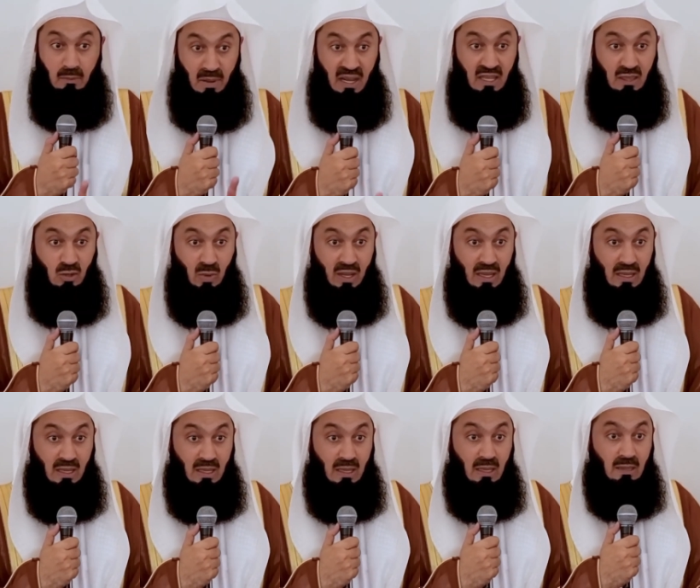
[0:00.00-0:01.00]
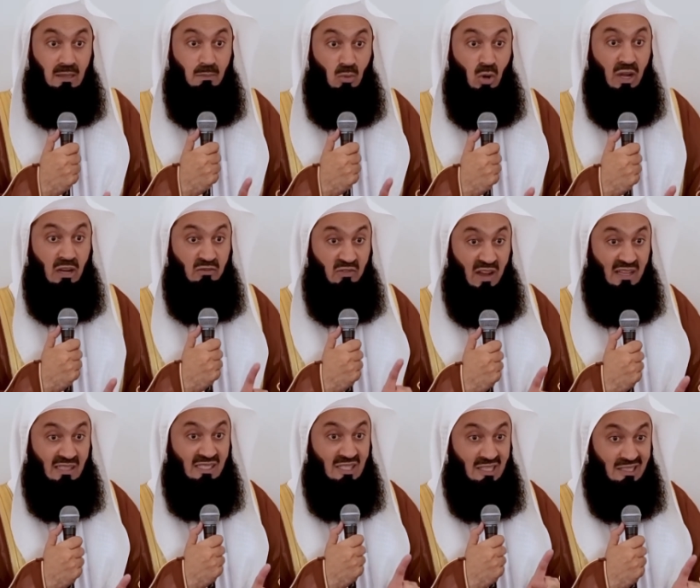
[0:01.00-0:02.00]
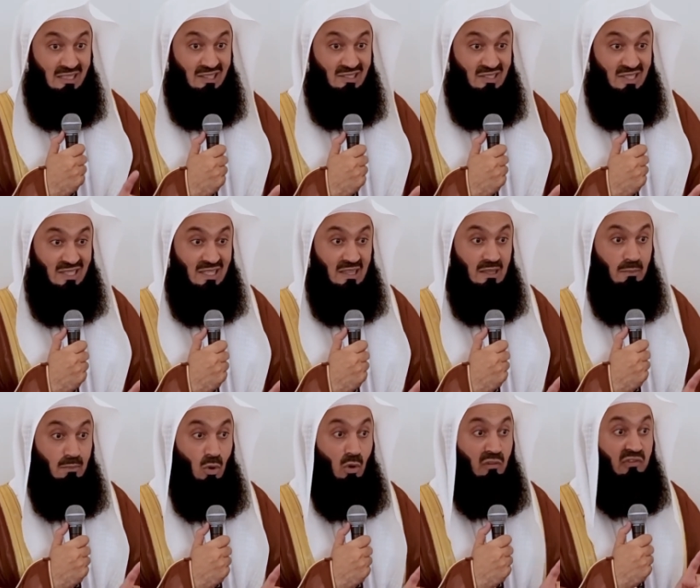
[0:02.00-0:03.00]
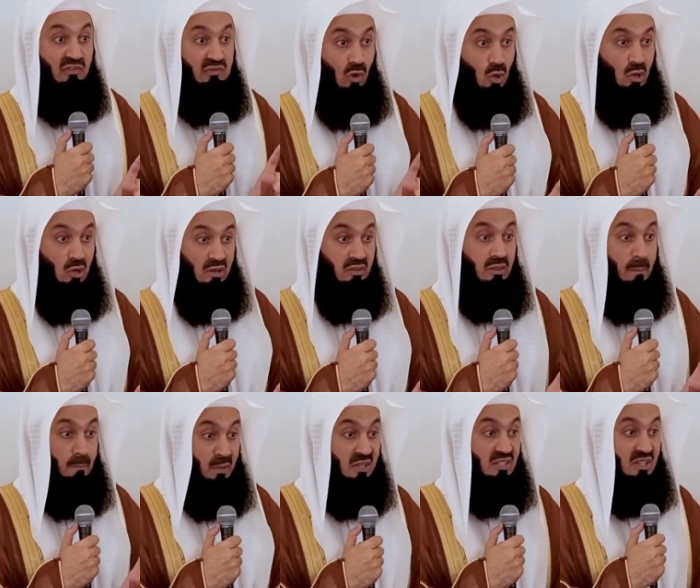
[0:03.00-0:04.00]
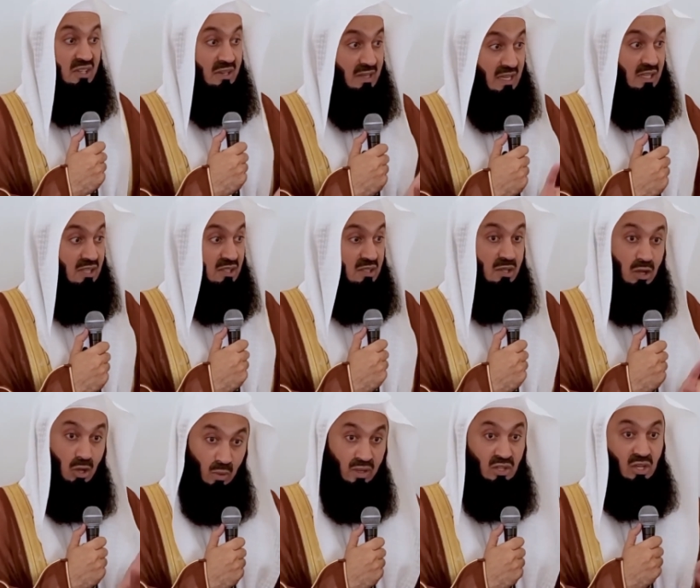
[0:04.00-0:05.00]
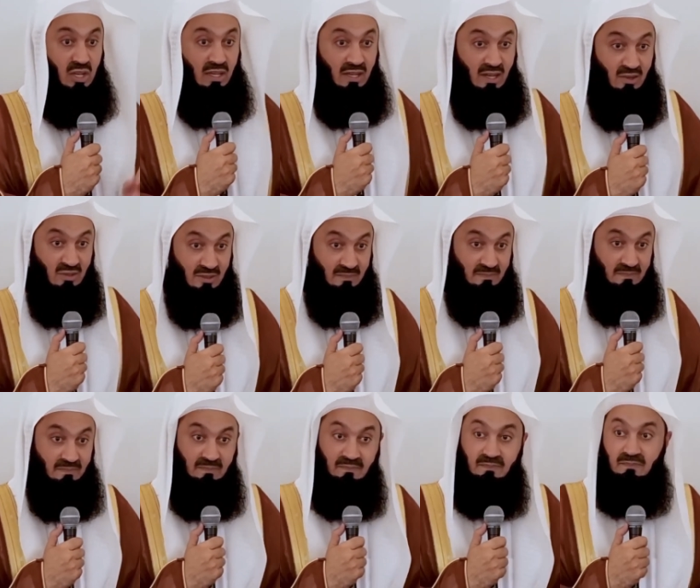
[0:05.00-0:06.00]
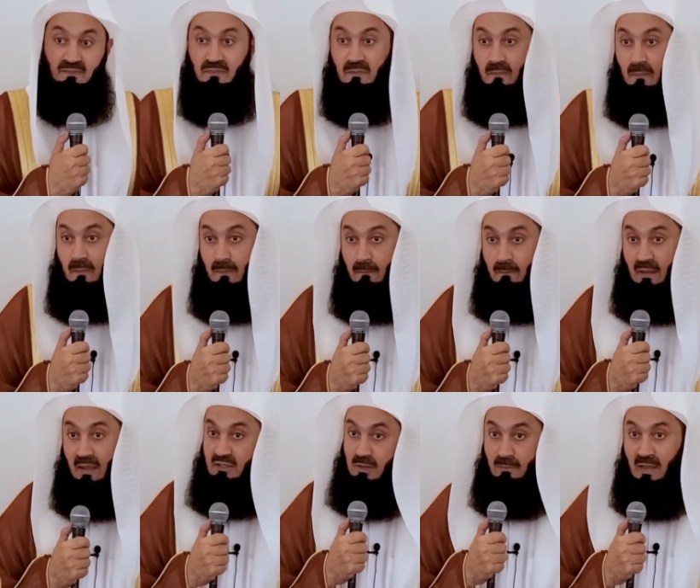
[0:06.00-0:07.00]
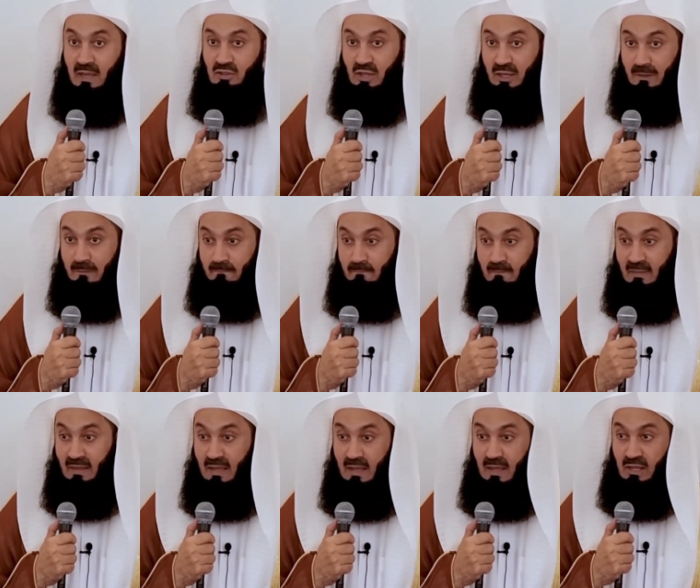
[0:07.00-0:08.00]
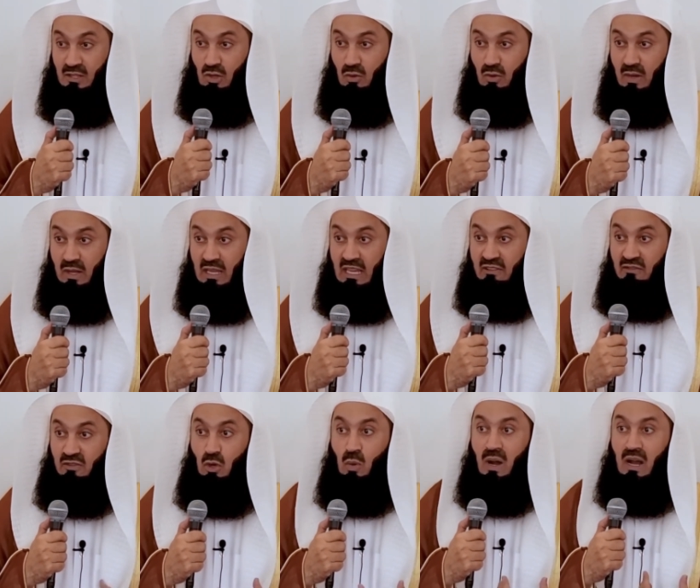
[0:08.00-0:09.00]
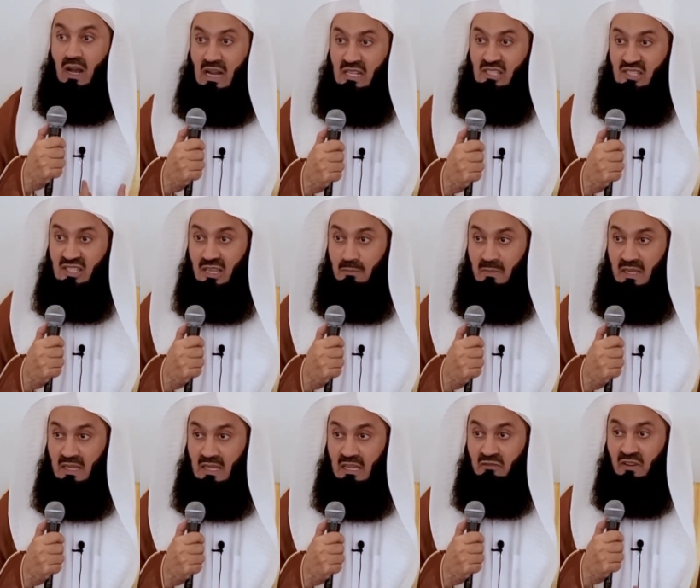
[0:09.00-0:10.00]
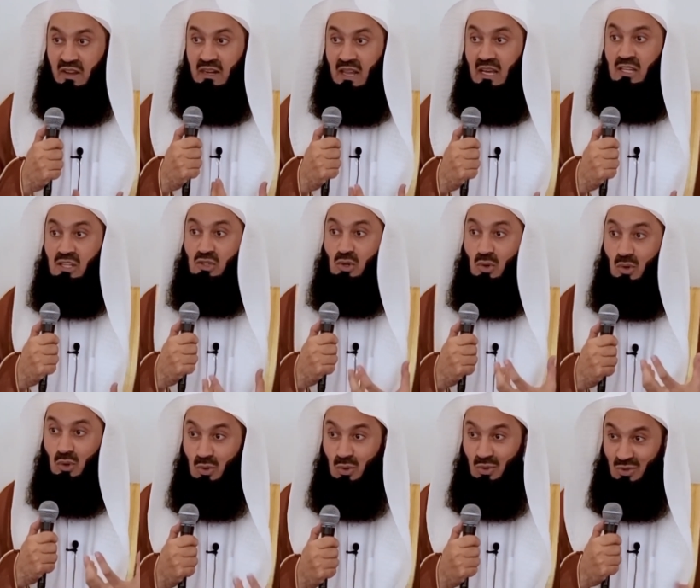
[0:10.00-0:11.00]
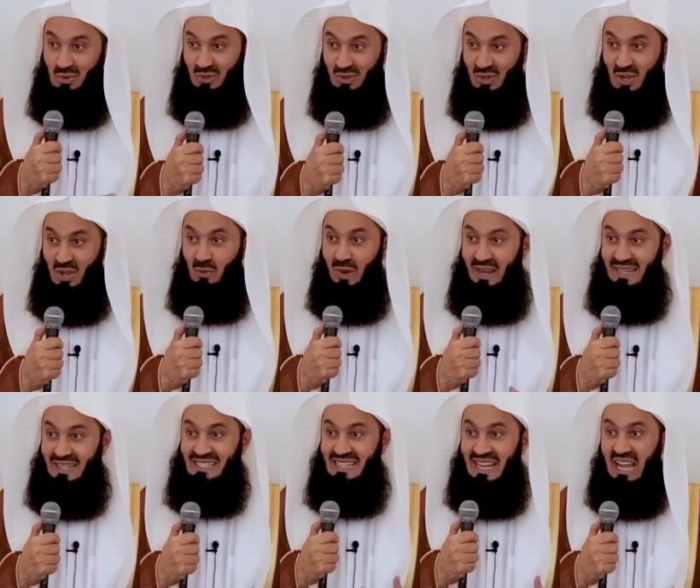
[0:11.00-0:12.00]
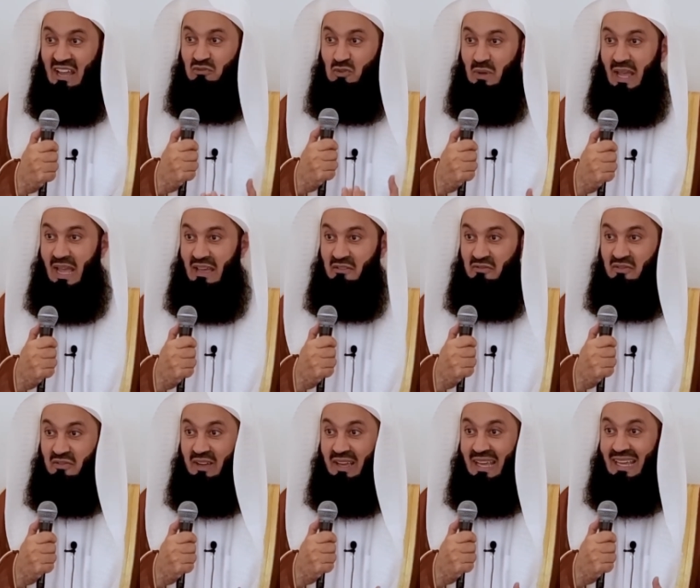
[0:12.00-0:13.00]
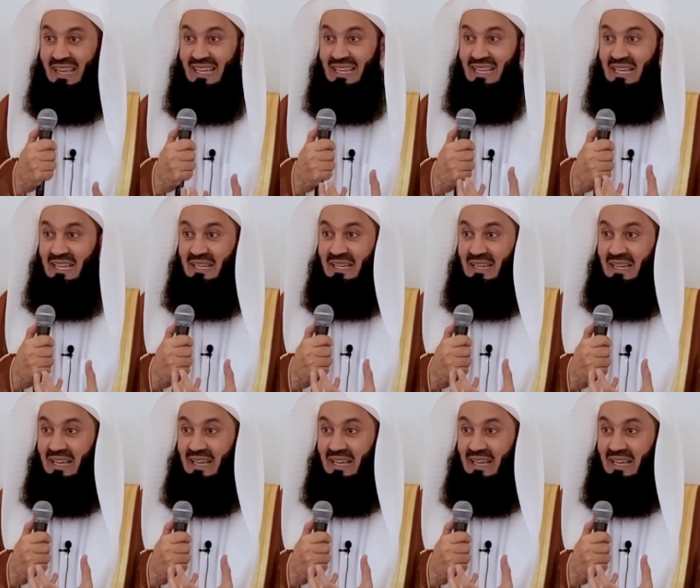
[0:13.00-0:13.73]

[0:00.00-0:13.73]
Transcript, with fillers: And by the way, the more advanced the country, the more full the prison is. Go and check it out. It's amazing. So, if you are asking me if Allah is so good, why does He have to have a